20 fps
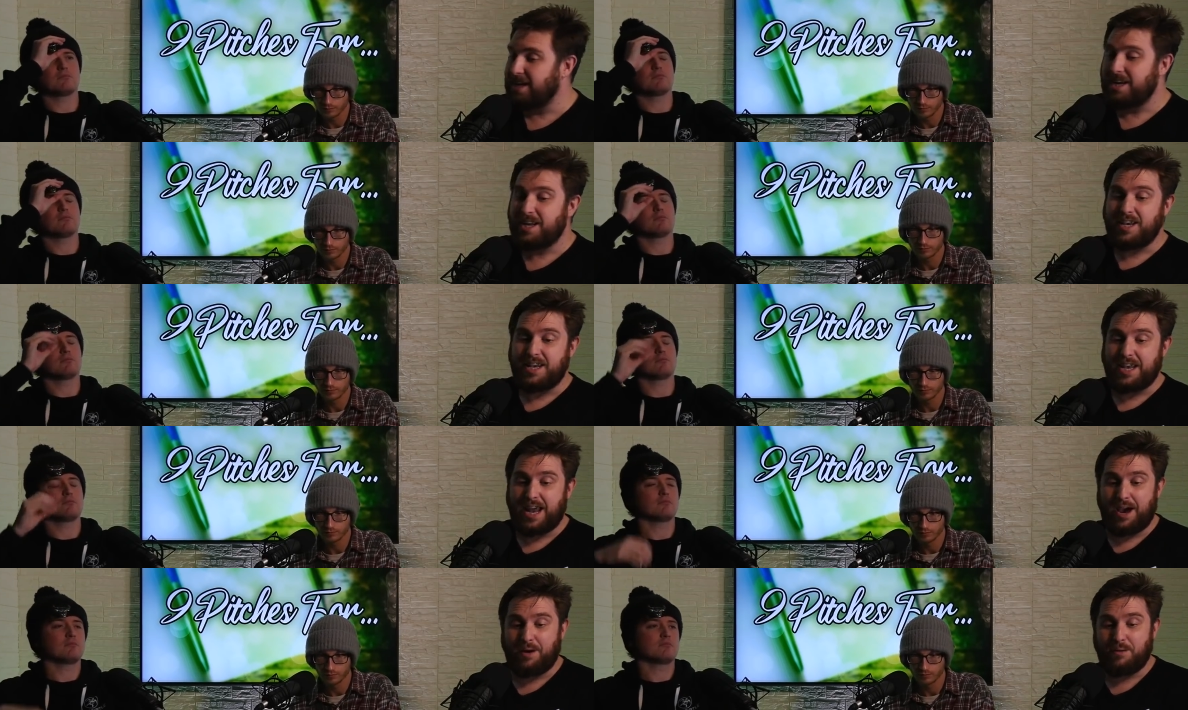
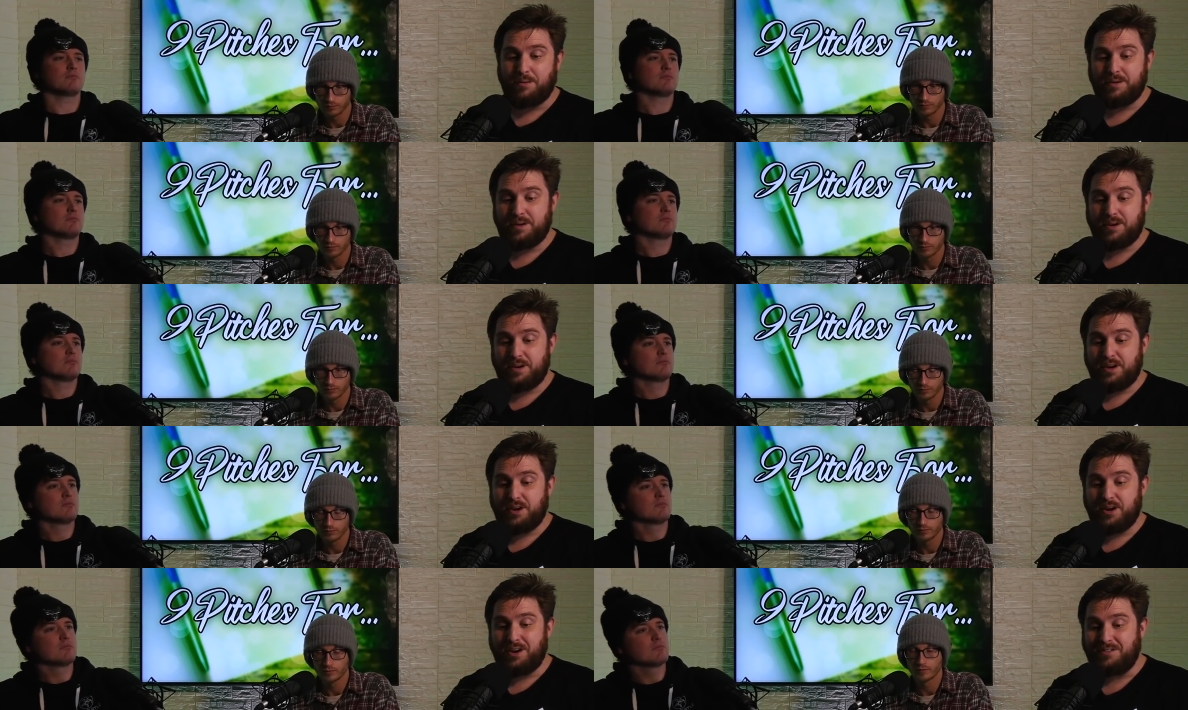Speaker 1: Now,
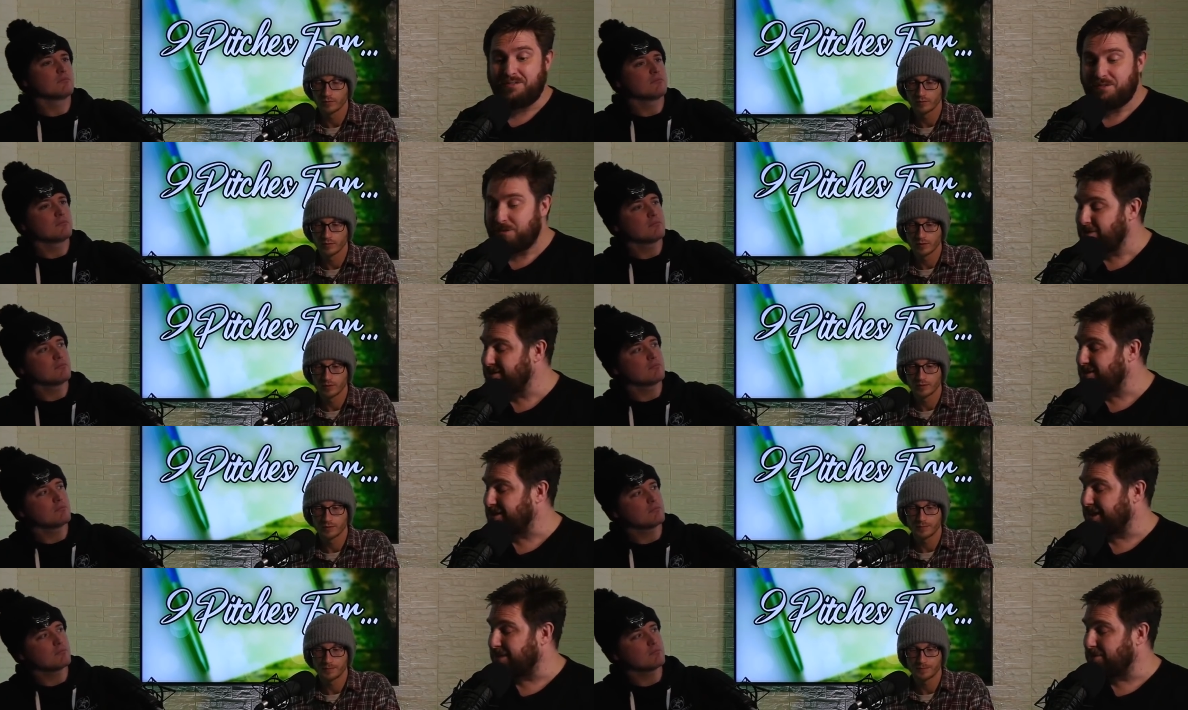
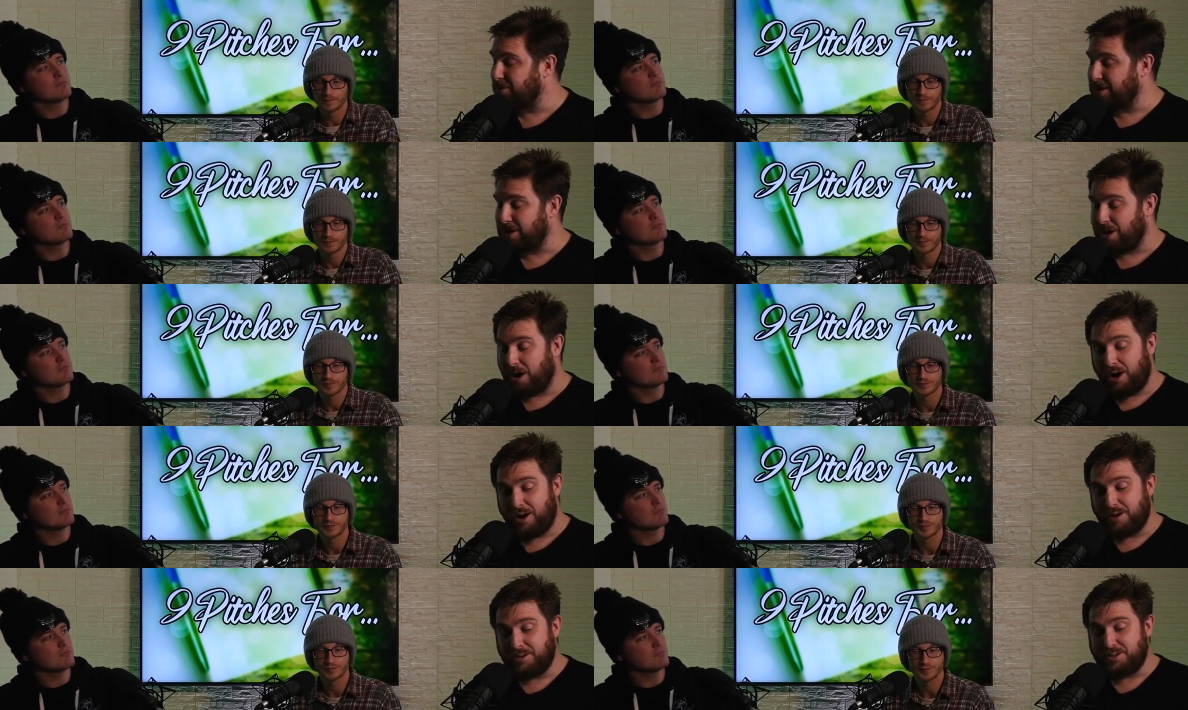unfortunately, we
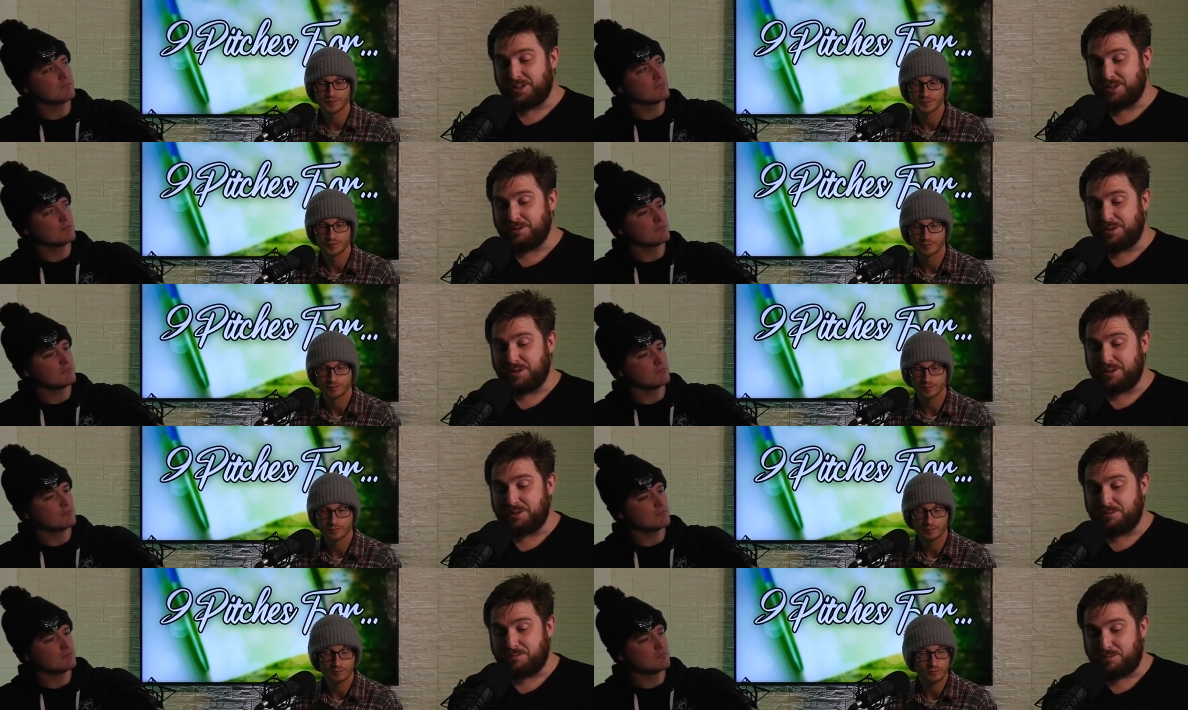can't do
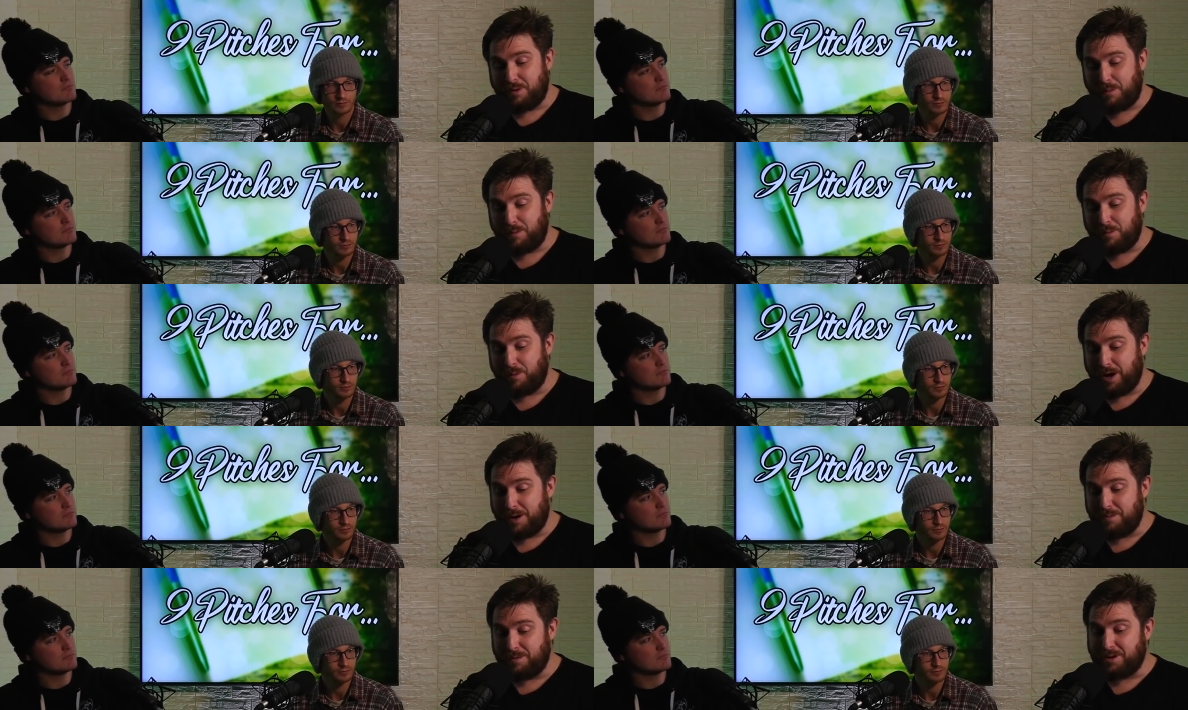it the proper
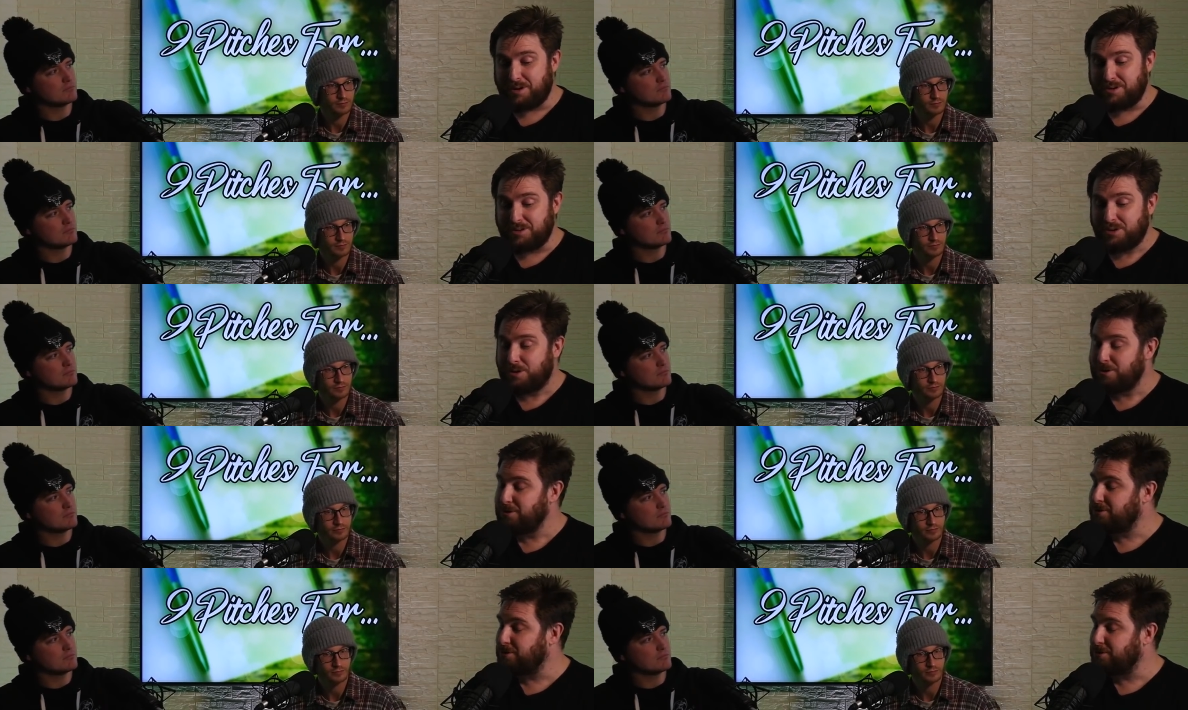way because Hunter